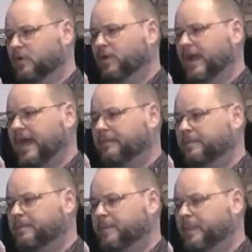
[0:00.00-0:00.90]

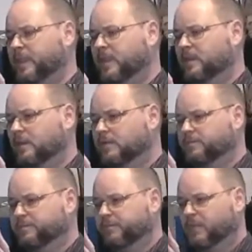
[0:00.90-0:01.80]
Okay?
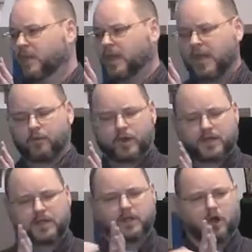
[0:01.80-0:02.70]
And when
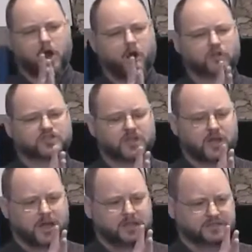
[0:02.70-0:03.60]
he calls
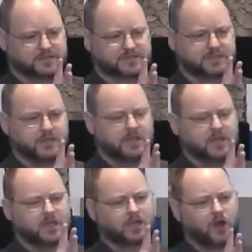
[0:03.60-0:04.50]
us,
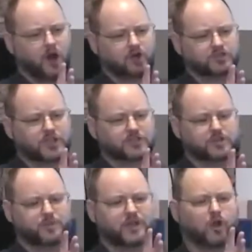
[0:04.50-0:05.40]
he calls us
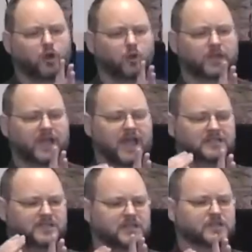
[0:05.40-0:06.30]
to be holy
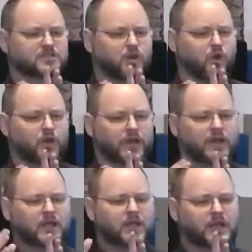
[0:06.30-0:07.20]
as he is holy.
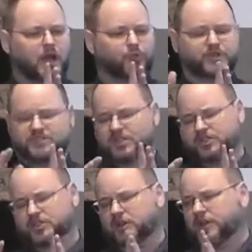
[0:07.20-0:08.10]
Now,
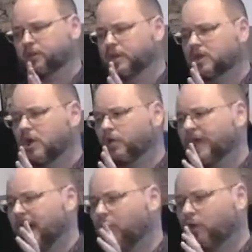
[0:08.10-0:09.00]
positionally, we know
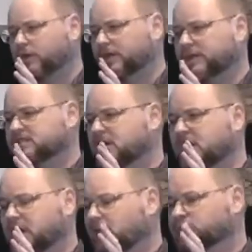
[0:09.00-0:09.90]
that holiness
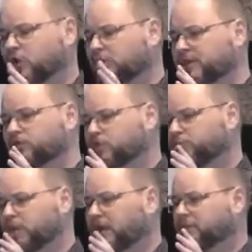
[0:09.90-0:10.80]
comes only through the
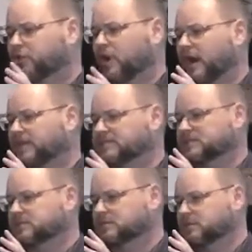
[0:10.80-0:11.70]
blood of Christ.